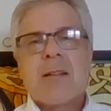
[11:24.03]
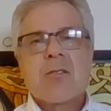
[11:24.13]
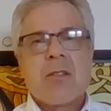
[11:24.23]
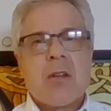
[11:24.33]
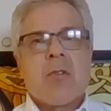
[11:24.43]

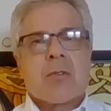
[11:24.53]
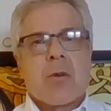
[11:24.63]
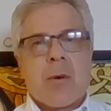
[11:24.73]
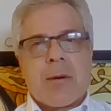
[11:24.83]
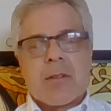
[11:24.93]
the old
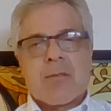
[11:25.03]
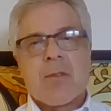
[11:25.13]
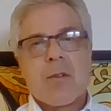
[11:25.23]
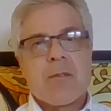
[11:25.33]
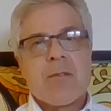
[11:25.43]
queries
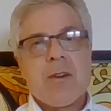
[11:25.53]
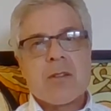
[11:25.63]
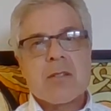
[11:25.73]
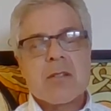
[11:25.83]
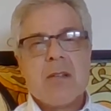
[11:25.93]

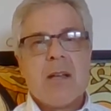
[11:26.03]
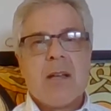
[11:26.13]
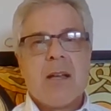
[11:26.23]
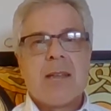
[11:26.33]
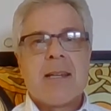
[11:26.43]
first,
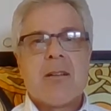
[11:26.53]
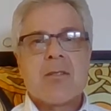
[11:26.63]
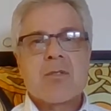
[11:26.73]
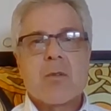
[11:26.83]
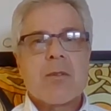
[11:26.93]
and then I'll
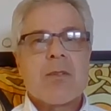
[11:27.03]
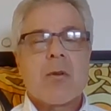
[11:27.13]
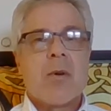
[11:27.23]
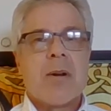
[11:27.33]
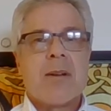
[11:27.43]
sort the
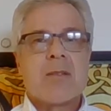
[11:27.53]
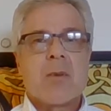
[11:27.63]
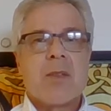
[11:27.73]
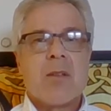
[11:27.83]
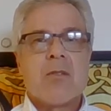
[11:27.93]
queries
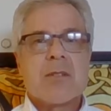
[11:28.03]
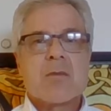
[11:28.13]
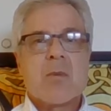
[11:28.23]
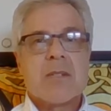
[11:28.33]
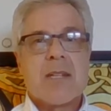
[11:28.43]
with the
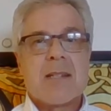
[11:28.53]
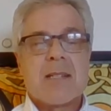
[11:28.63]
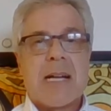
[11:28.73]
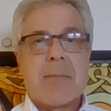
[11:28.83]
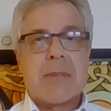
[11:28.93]
oldest ones on
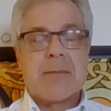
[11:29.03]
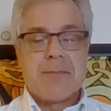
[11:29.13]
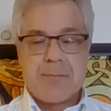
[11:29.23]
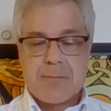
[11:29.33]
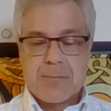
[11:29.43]
top.
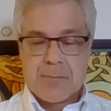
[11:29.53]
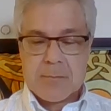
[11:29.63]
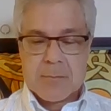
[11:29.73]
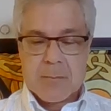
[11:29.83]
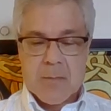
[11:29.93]

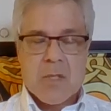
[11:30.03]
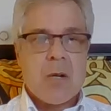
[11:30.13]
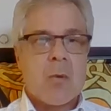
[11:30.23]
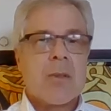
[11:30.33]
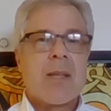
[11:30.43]

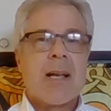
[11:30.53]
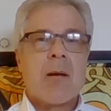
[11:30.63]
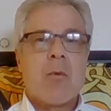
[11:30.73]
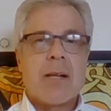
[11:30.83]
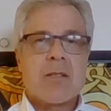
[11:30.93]
So one thing I
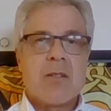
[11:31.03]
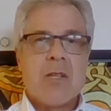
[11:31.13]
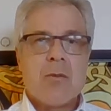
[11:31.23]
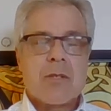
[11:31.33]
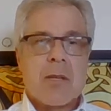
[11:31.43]
want to
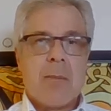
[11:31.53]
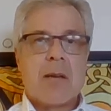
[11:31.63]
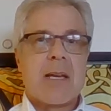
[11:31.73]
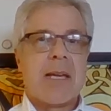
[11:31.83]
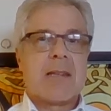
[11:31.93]
do is
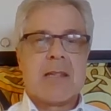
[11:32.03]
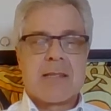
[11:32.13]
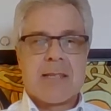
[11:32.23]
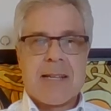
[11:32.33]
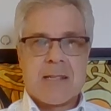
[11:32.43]
communicate to the
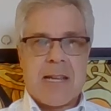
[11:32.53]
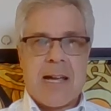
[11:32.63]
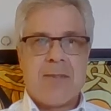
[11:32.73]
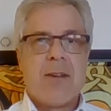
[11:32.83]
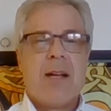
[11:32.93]
site
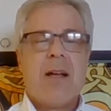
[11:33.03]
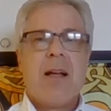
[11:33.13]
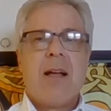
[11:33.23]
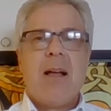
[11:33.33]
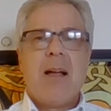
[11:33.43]
staff,
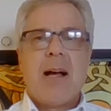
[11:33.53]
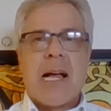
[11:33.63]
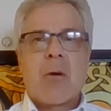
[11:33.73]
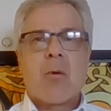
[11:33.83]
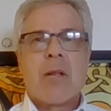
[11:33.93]

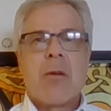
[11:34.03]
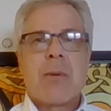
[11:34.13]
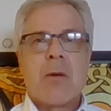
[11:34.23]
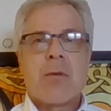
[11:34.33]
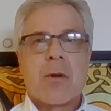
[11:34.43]
I will help
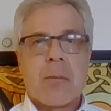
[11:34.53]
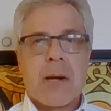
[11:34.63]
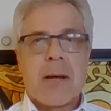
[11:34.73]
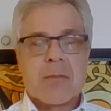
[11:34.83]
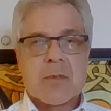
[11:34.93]
you with your
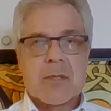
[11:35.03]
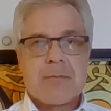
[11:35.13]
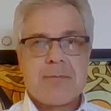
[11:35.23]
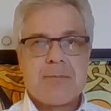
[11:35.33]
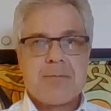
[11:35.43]

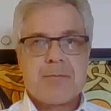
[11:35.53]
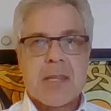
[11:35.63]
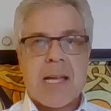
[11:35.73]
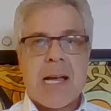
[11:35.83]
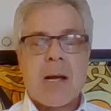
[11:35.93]
problems.
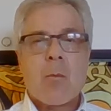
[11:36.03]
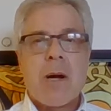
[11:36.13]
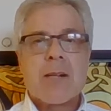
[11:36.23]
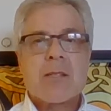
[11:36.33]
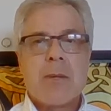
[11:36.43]
I
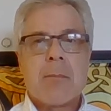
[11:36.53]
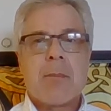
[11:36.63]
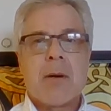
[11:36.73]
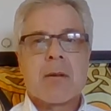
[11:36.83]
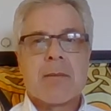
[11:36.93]
want to be a
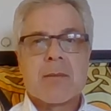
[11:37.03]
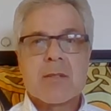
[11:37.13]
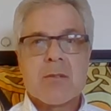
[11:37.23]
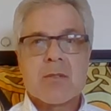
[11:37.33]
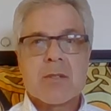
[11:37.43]
part of the
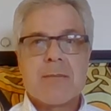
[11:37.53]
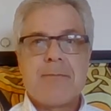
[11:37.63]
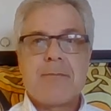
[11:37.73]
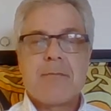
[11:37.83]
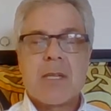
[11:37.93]
solution,
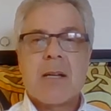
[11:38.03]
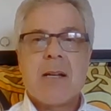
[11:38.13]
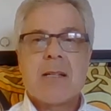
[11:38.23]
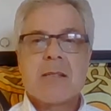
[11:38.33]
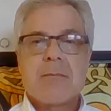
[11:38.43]

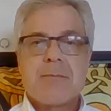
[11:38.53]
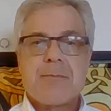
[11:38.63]
because